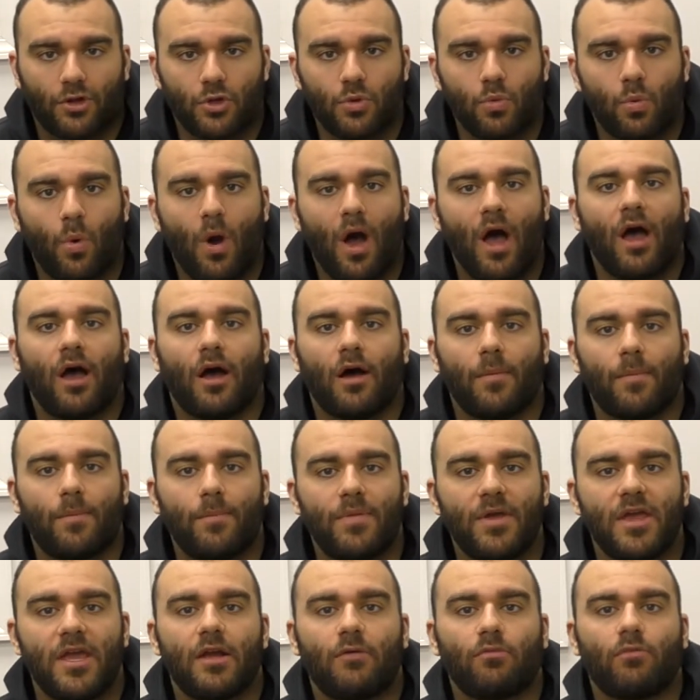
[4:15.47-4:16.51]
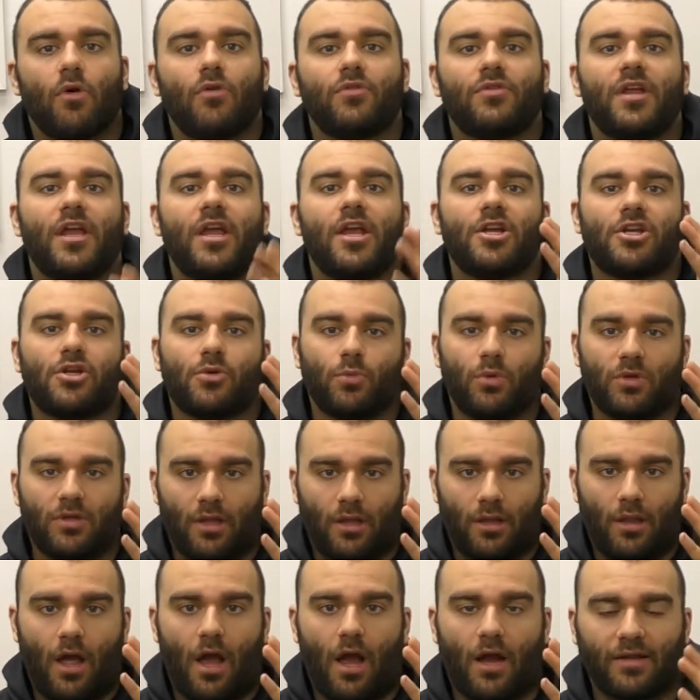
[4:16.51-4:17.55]
You want a big rotation with
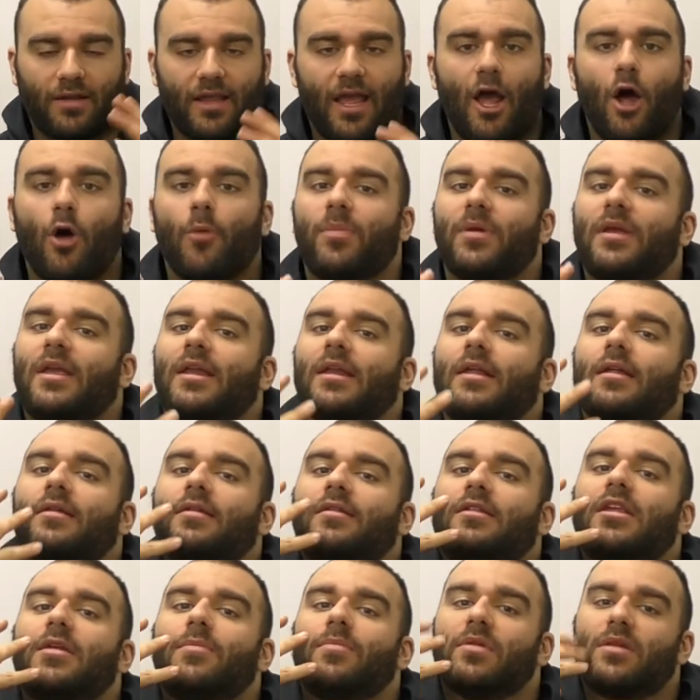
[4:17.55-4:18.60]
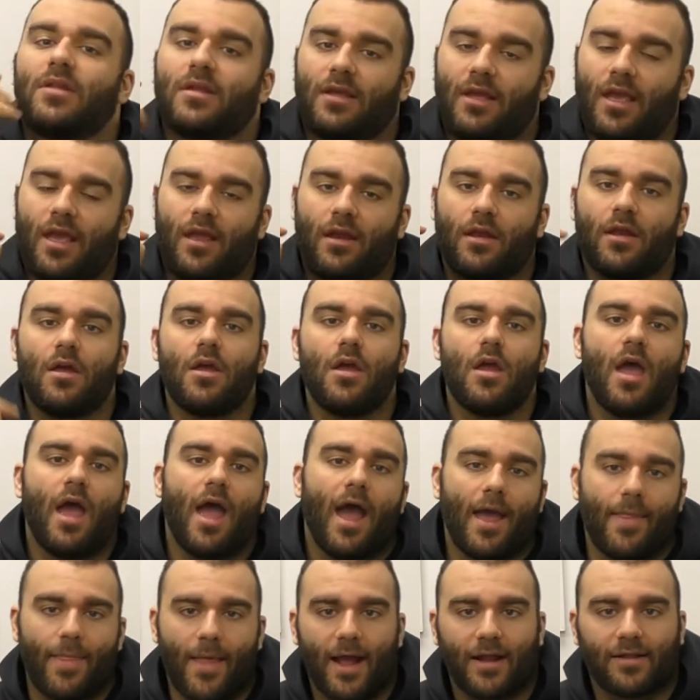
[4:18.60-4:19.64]
the log to help it get as deep as it can
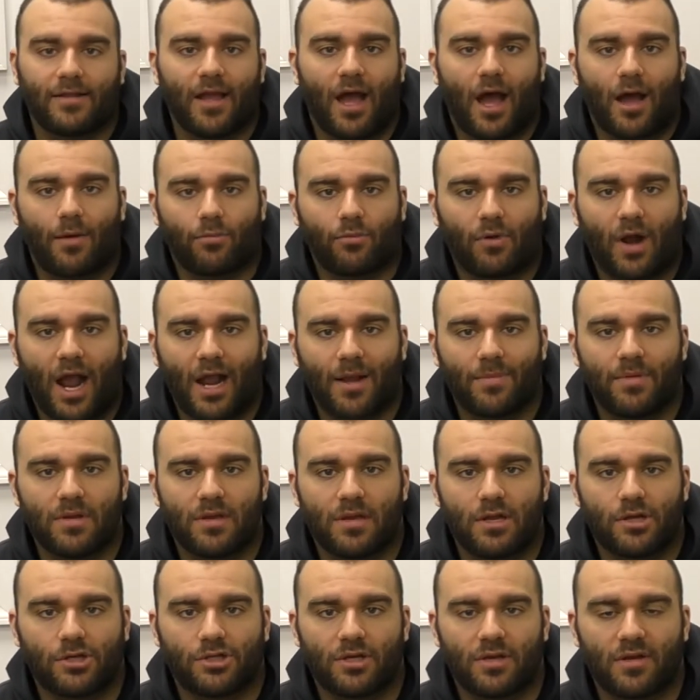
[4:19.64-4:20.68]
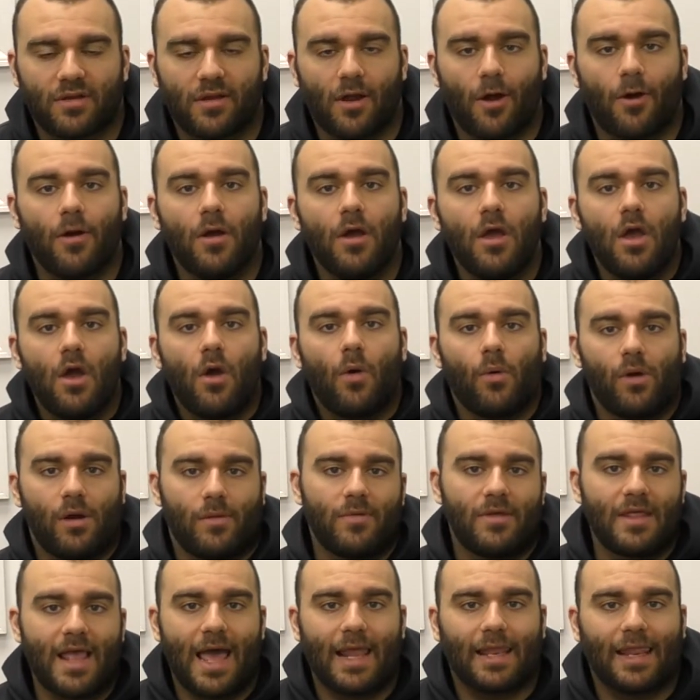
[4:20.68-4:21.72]
in that top rack position. So when
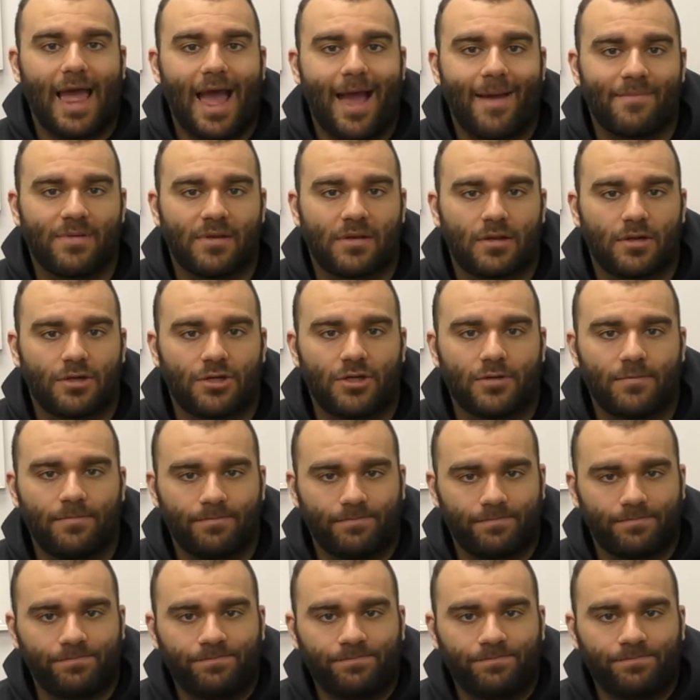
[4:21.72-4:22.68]
I'm in that lat position,